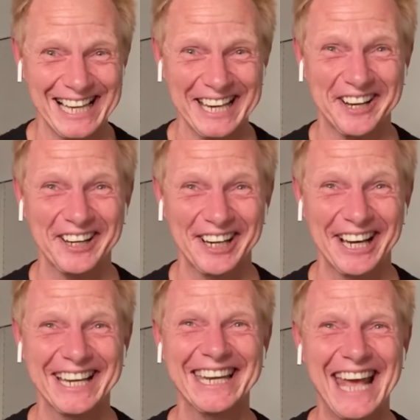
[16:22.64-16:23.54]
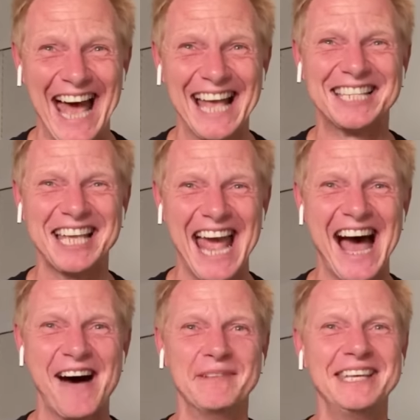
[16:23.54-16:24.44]
really good. Yes,
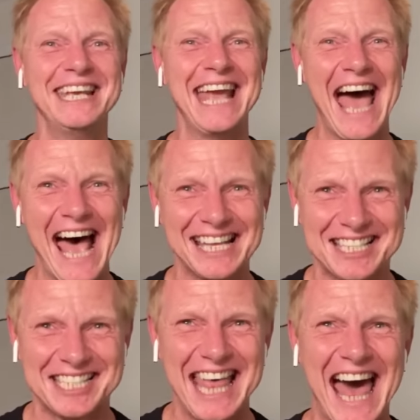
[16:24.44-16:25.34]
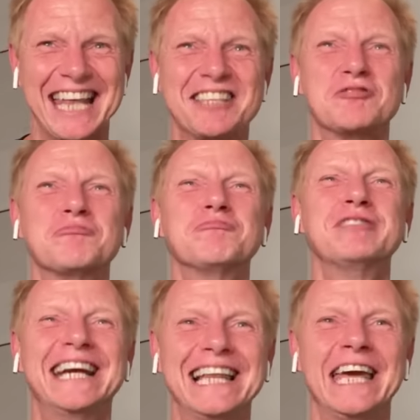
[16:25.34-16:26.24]
Sam. Yes, that is
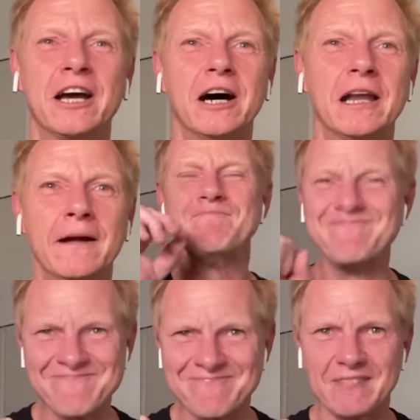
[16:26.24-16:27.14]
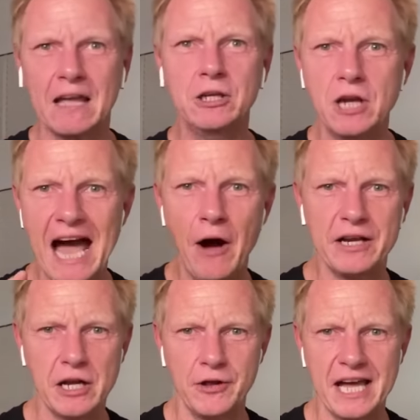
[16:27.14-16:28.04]
really good. Mm. You know how I
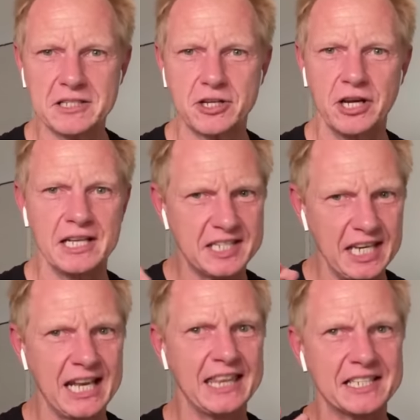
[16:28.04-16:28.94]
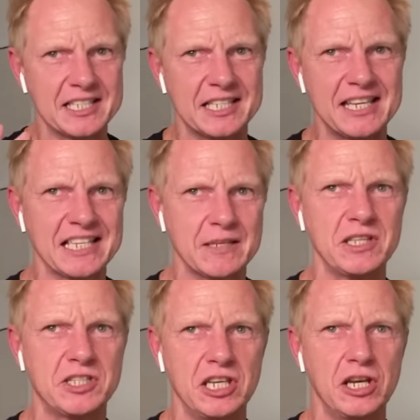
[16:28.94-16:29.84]
know that's good? And Teagan, this is a
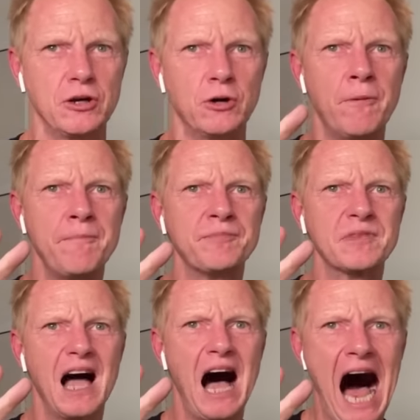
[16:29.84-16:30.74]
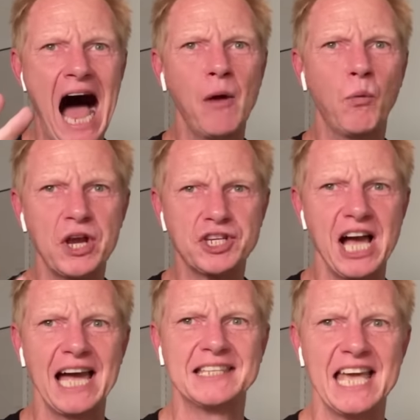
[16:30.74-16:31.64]
testament to you. I wish
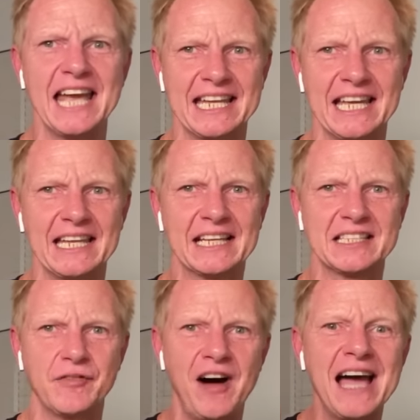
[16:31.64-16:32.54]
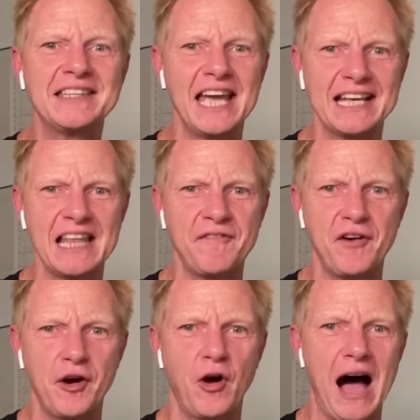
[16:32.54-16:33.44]
I had taken it, because if I had taken that
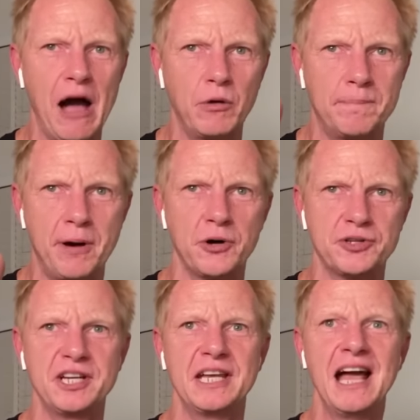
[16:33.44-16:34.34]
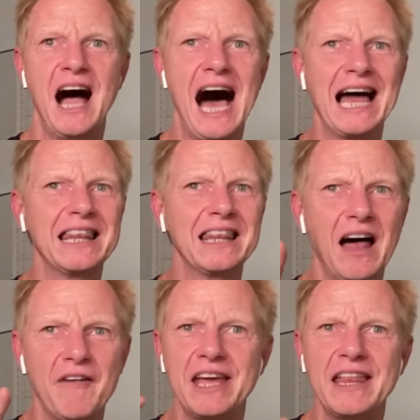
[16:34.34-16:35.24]
photo, I would post it. I
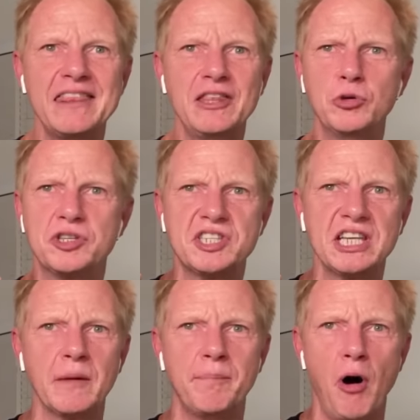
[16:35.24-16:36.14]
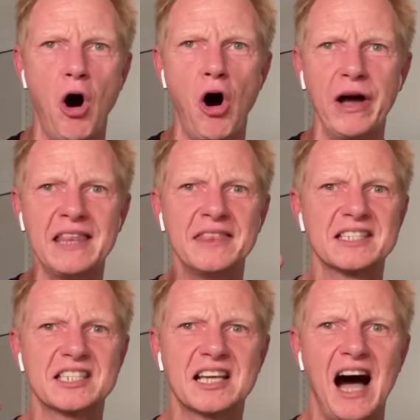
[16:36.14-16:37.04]
love it. You see the ball in the
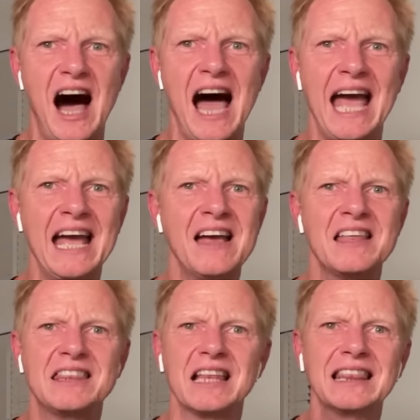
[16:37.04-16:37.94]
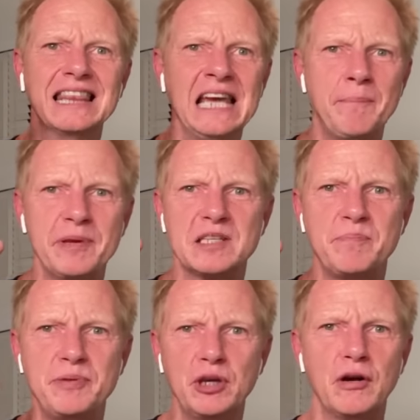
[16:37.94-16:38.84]
sky. The leap is
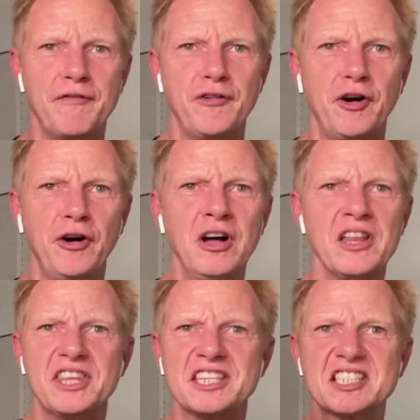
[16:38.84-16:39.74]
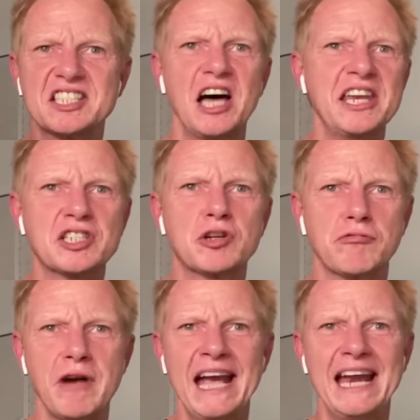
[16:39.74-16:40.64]
beautiful, the sun is
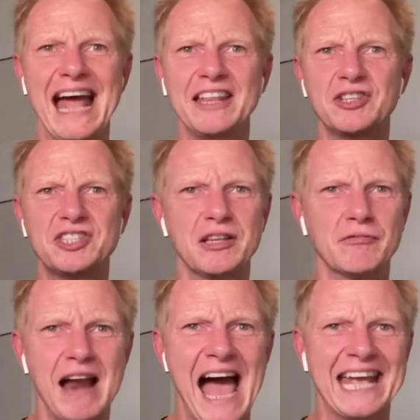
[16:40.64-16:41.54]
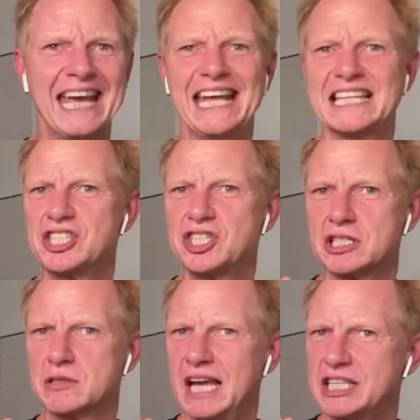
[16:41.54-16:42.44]
great, and you see the racket. It's
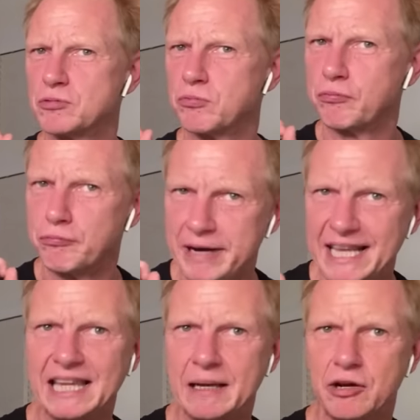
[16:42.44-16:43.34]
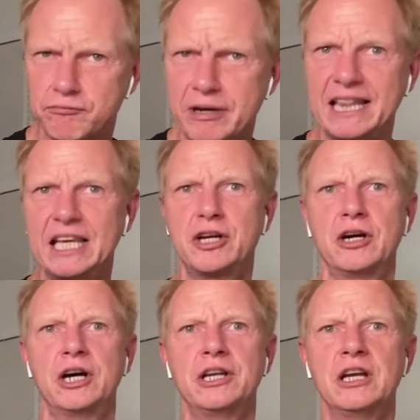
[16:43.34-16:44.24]
just, it's really, really
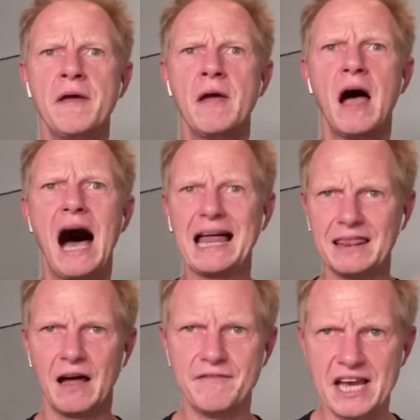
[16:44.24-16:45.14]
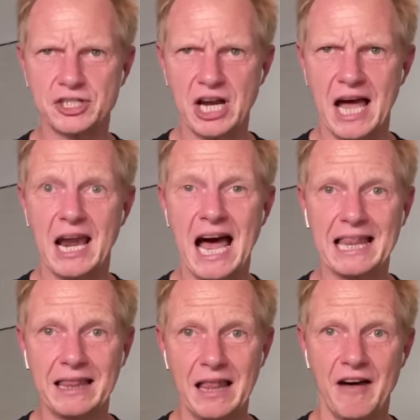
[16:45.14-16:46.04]
good. I love that shot. I
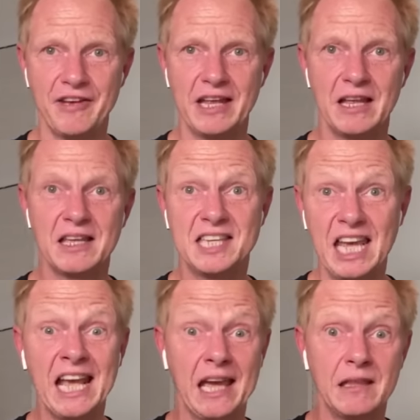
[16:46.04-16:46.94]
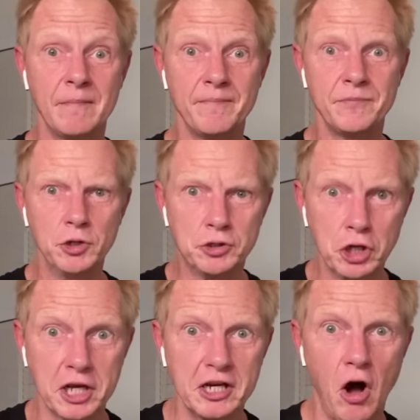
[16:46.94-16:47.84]
love it. Teagan, you
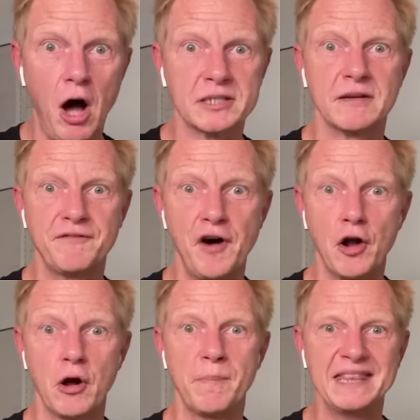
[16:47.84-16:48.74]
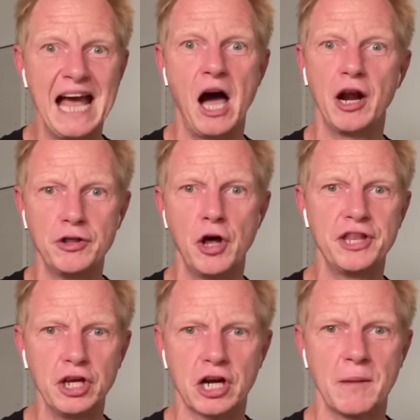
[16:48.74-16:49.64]
took an awesome photo, but now I don't know
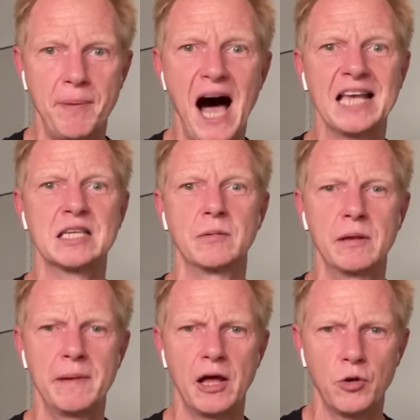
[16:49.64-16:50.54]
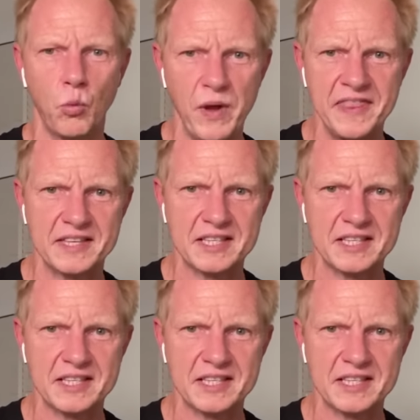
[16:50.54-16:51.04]
that you're going to possibly be able to win this